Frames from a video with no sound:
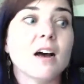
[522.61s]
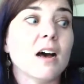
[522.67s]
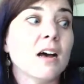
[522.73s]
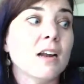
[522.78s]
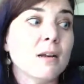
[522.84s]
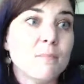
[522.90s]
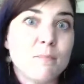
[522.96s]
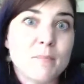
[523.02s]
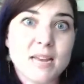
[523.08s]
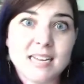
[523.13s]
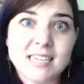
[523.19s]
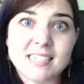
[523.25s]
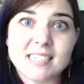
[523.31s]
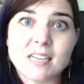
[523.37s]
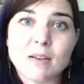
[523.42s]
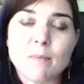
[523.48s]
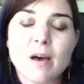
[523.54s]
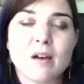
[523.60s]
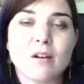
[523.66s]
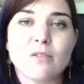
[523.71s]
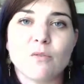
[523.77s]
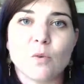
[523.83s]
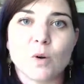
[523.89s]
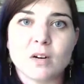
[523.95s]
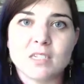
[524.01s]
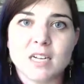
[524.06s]
an amazing amount
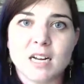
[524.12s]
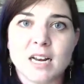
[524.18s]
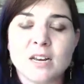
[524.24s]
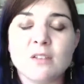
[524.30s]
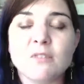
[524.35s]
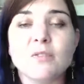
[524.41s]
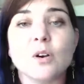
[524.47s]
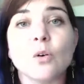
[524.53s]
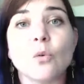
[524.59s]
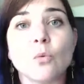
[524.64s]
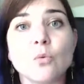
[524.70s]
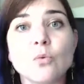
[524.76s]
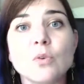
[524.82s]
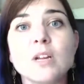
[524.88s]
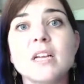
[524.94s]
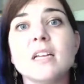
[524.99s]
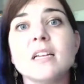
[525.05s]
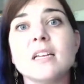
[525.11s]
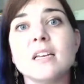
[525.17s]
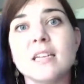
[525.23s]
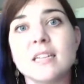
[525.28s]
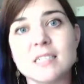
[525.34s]
of work done and you feel really